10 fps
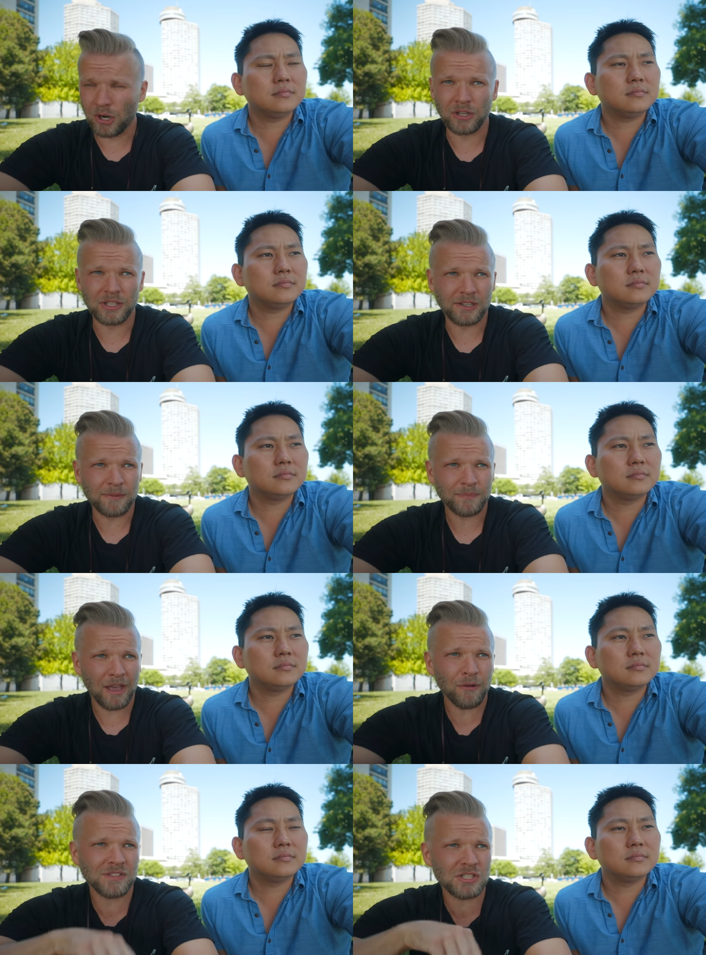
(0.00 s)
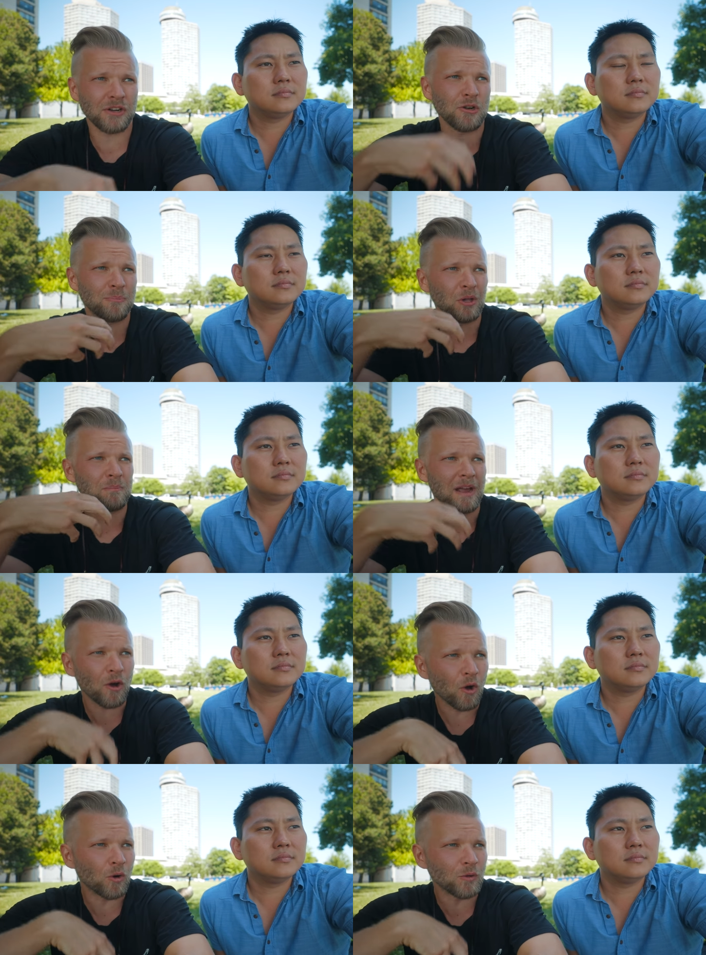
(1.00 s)
Speaker 1: earlier. I would have started to build
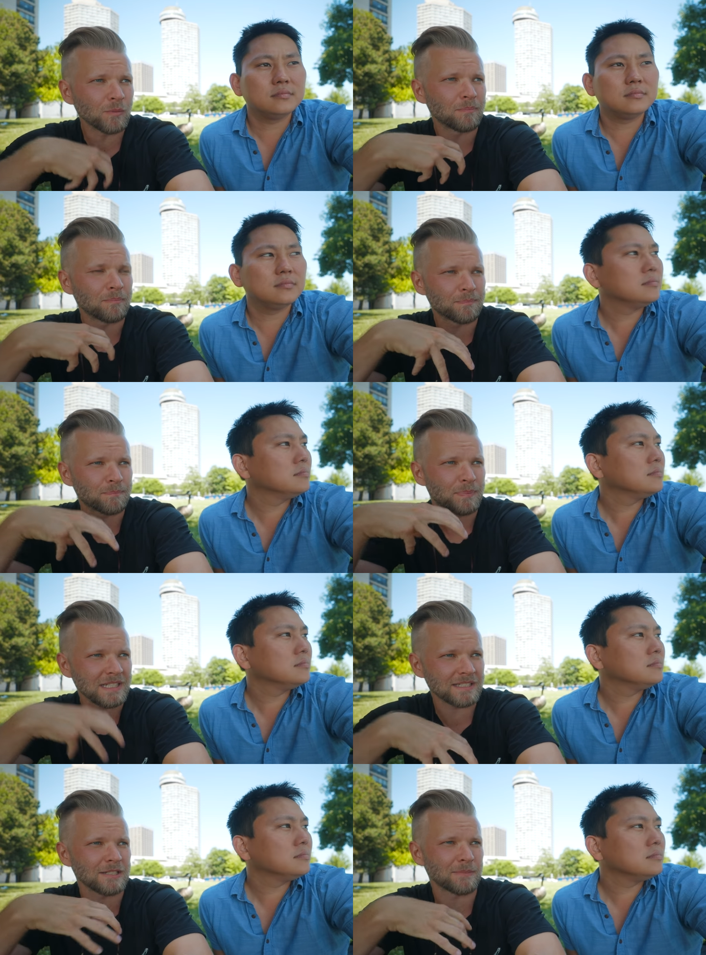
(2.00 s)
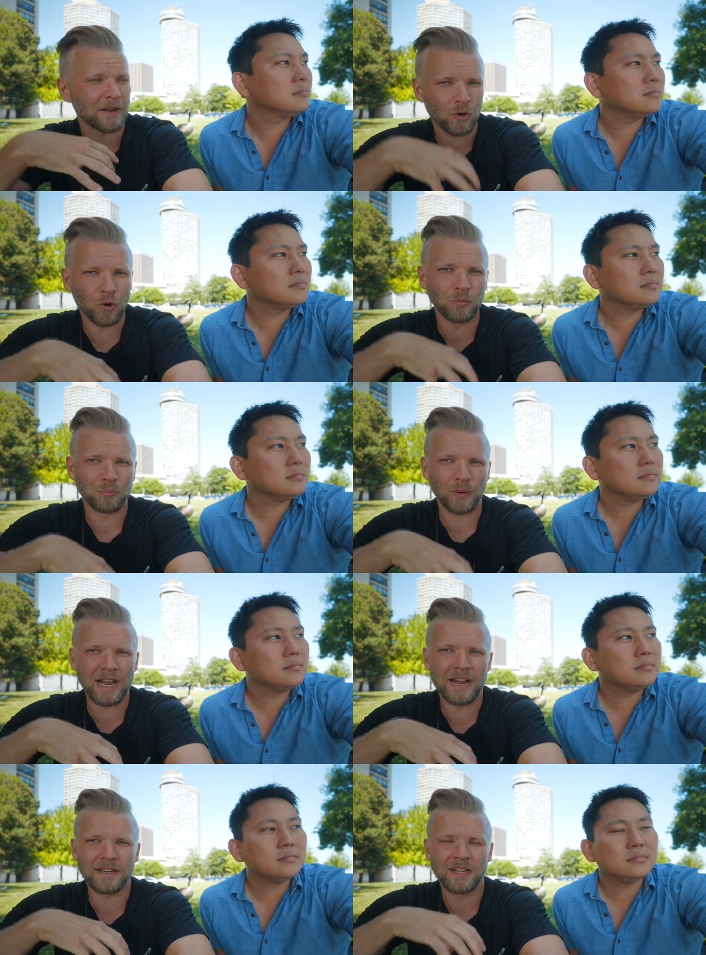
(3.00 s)
my own business, my own
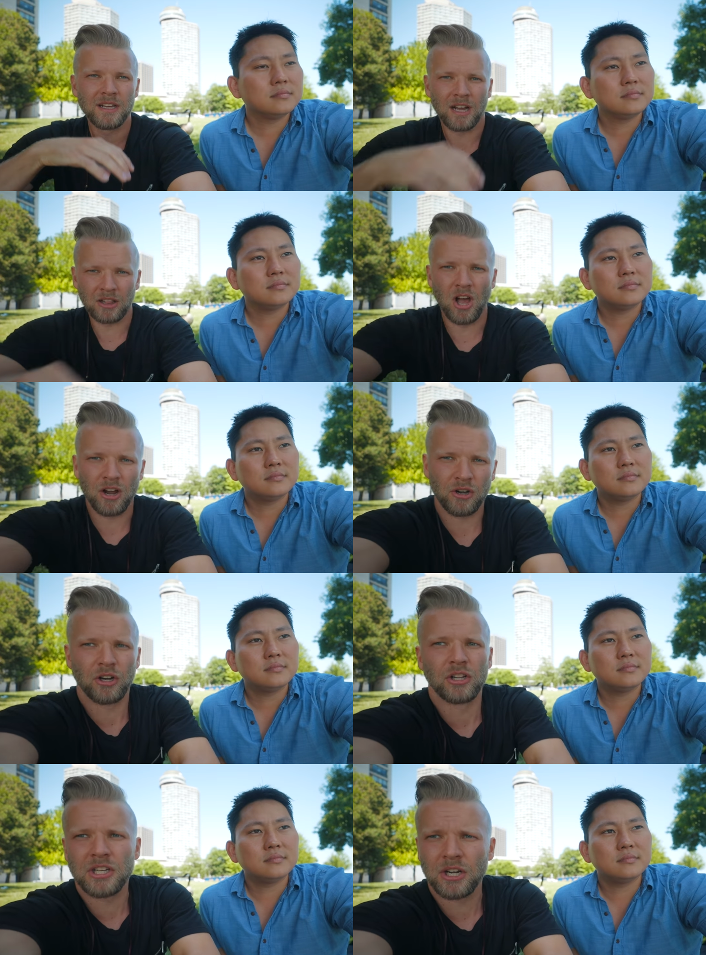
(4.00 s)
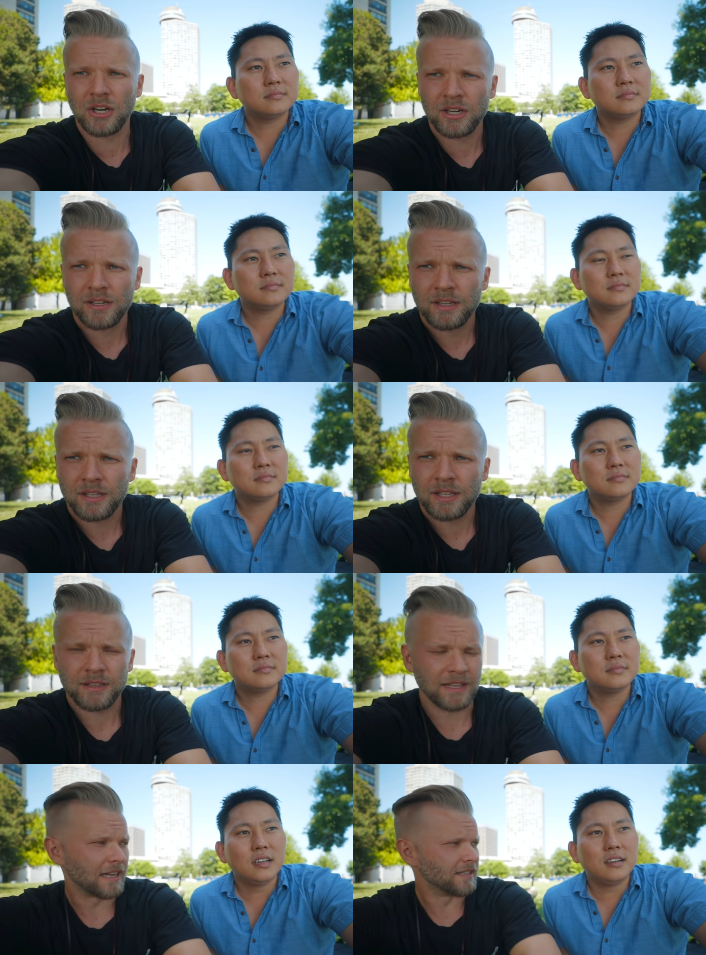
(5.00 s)
brand a lot earlier
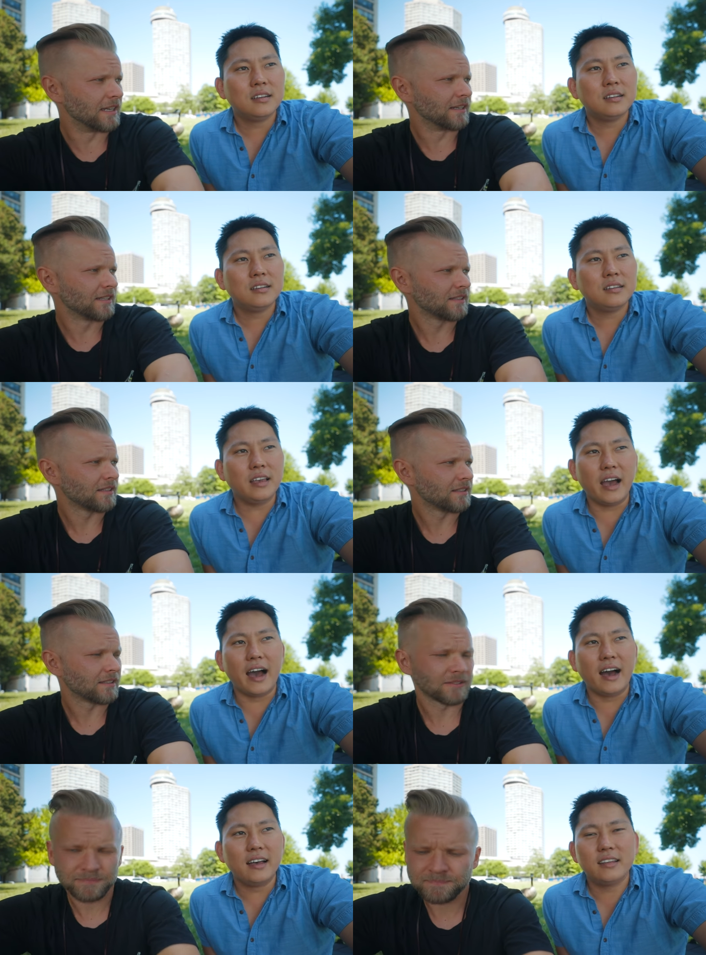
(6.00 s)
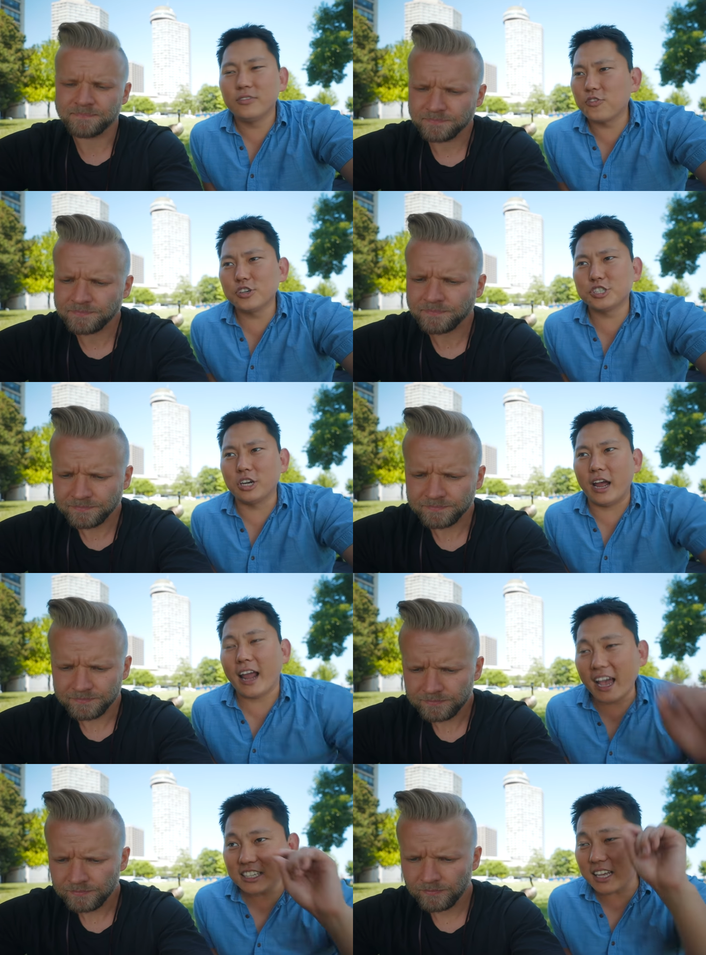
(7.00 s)
Speaker 2: than I did. Yeah, for sure.
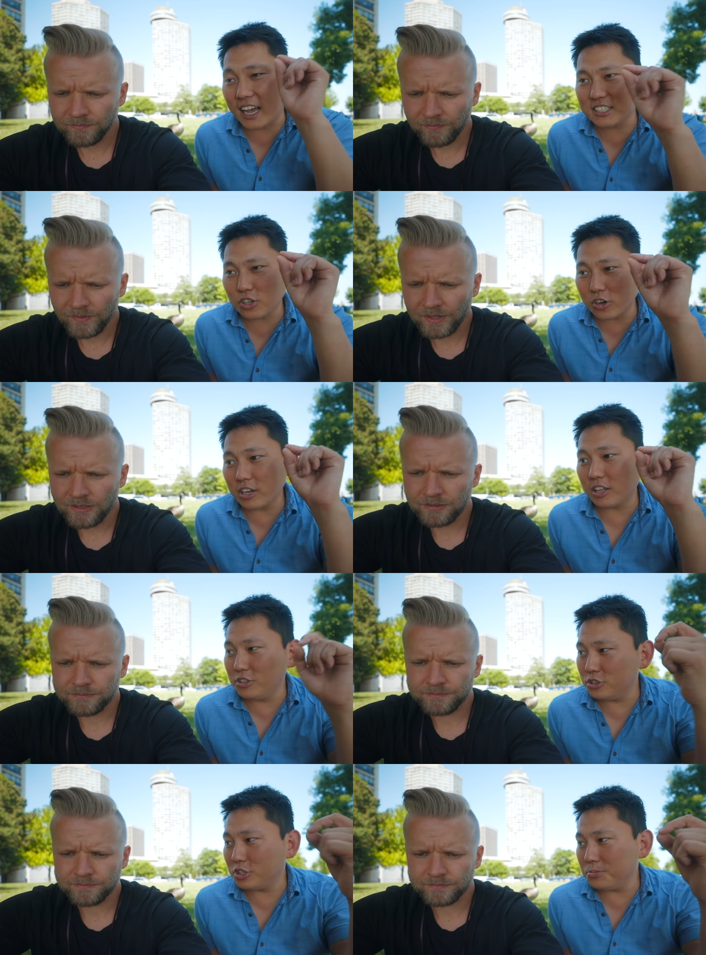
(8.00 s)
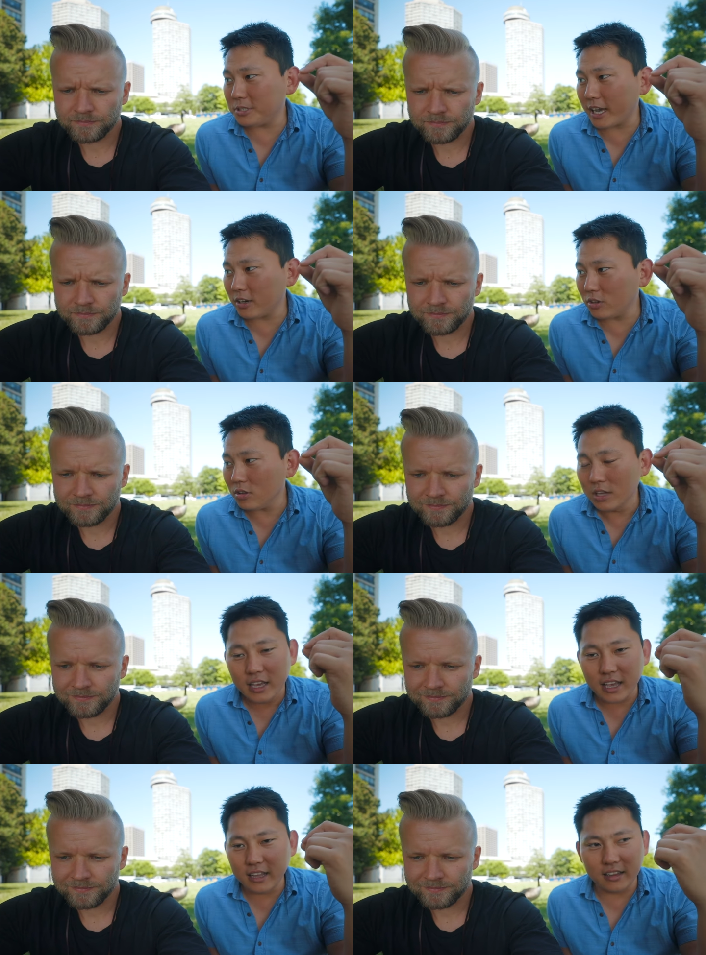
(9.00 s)
And actually, I started a YouTube channel
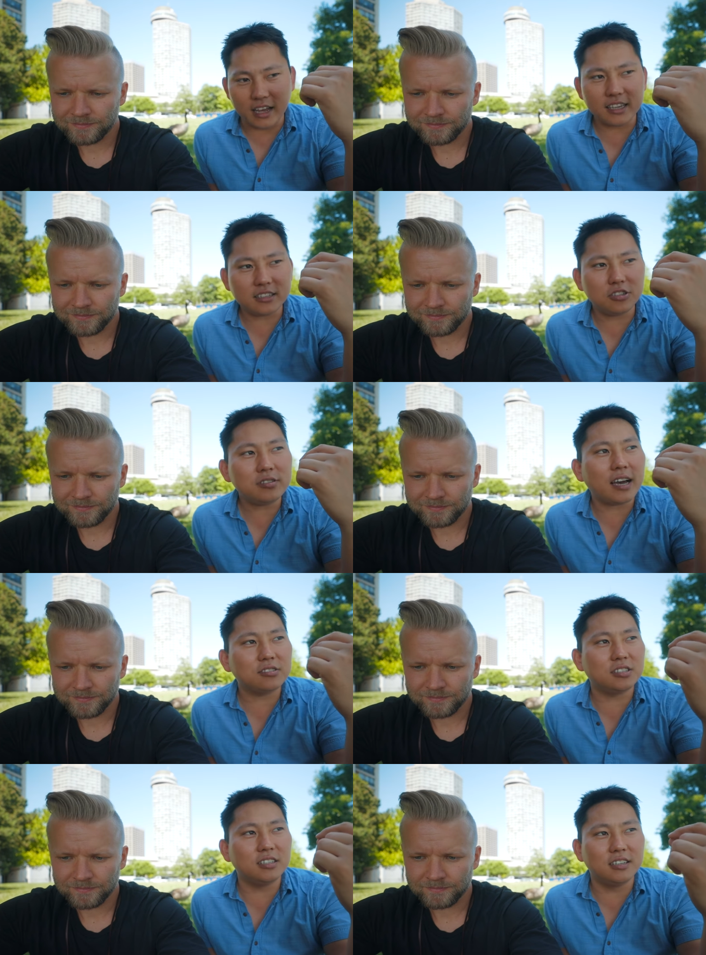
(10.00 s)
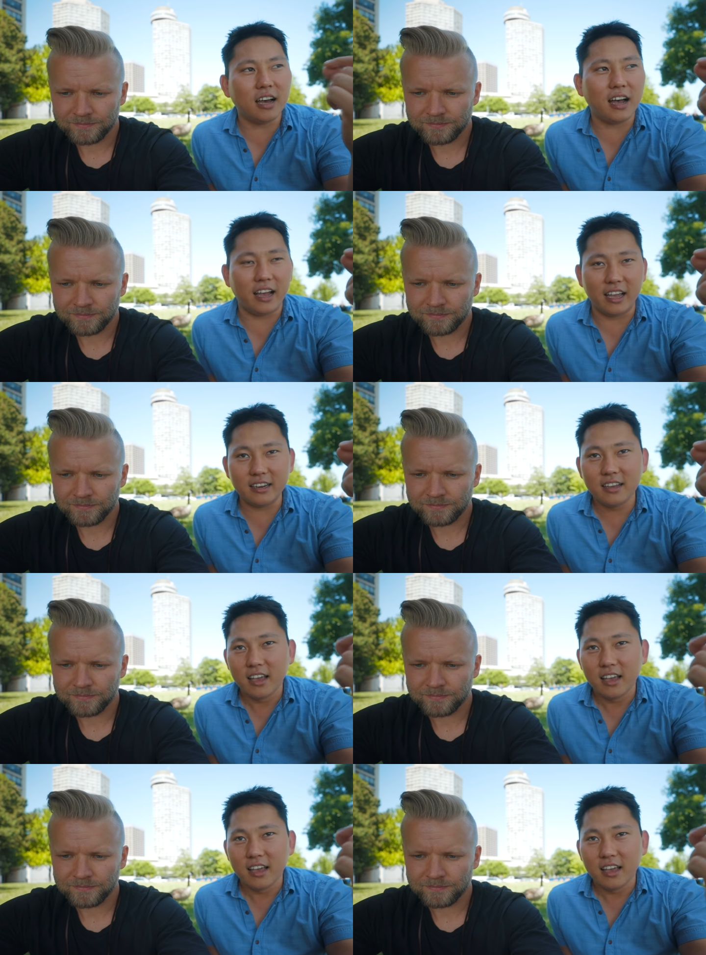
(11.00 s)
in, I think, 2009.